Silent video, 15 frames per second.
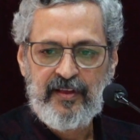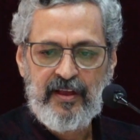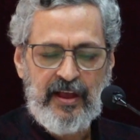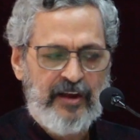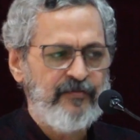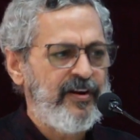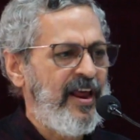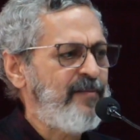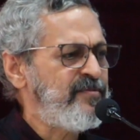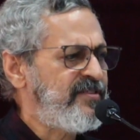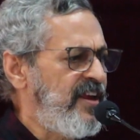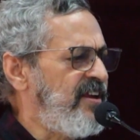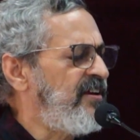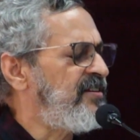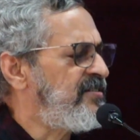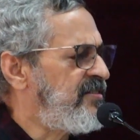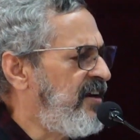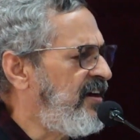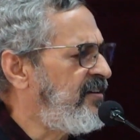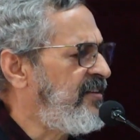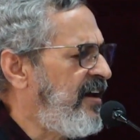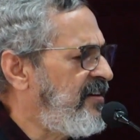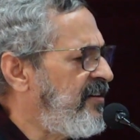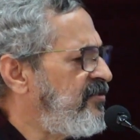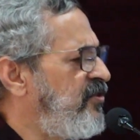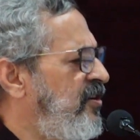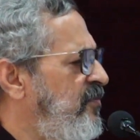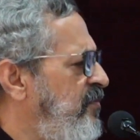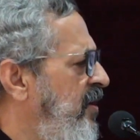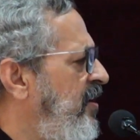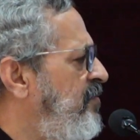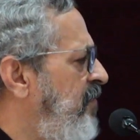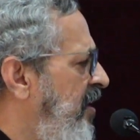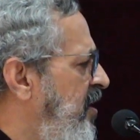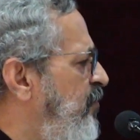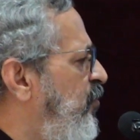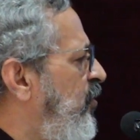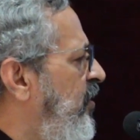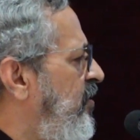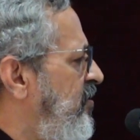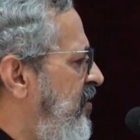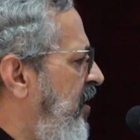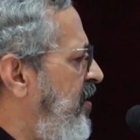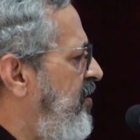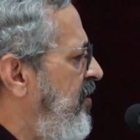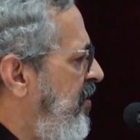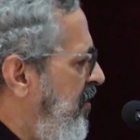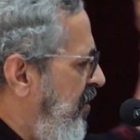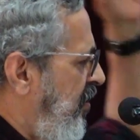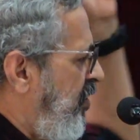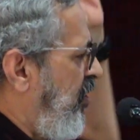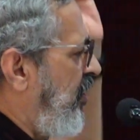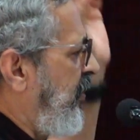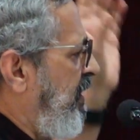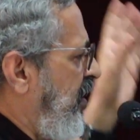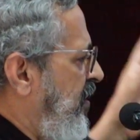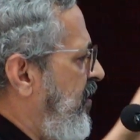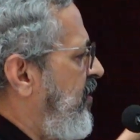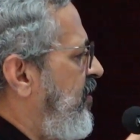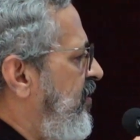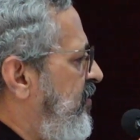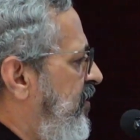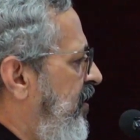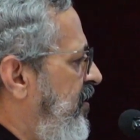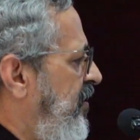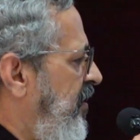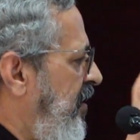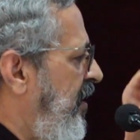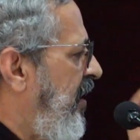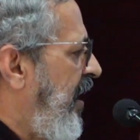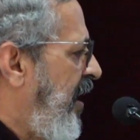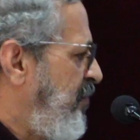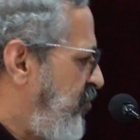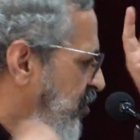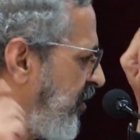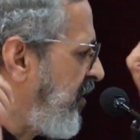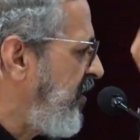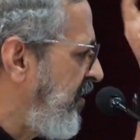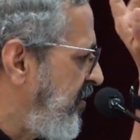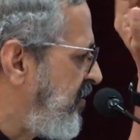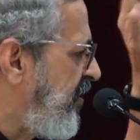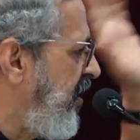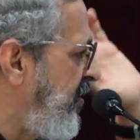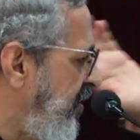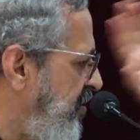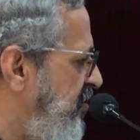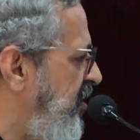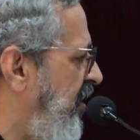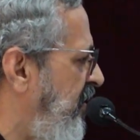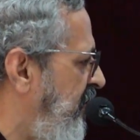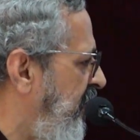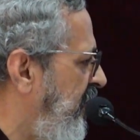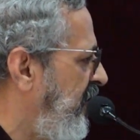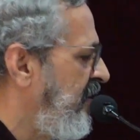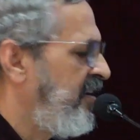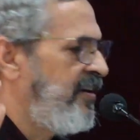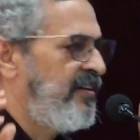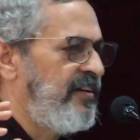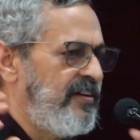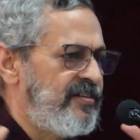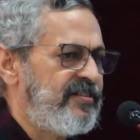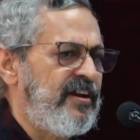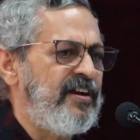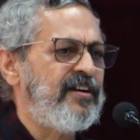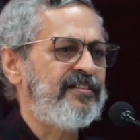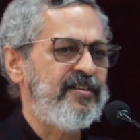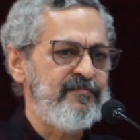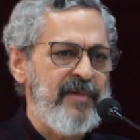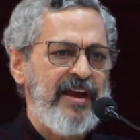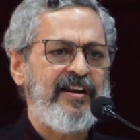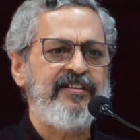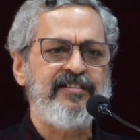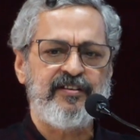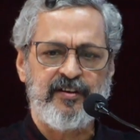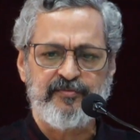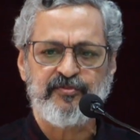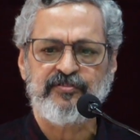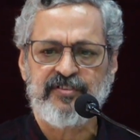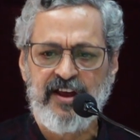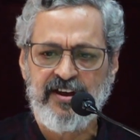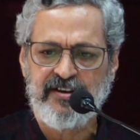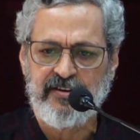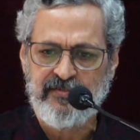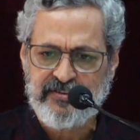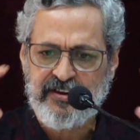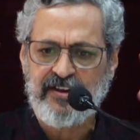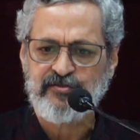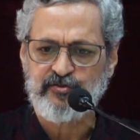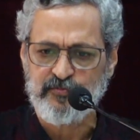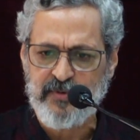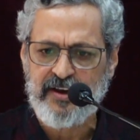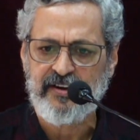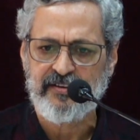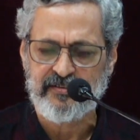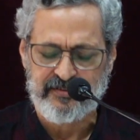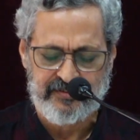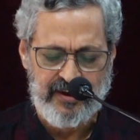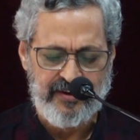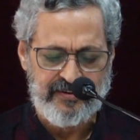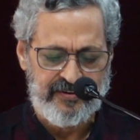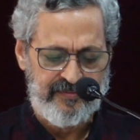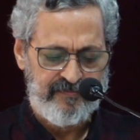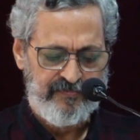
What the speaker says: And when I'm saying state, that does not mean Manipuri state or Indian state. I'm talking state in general. The state as a manager of society which has to manage society.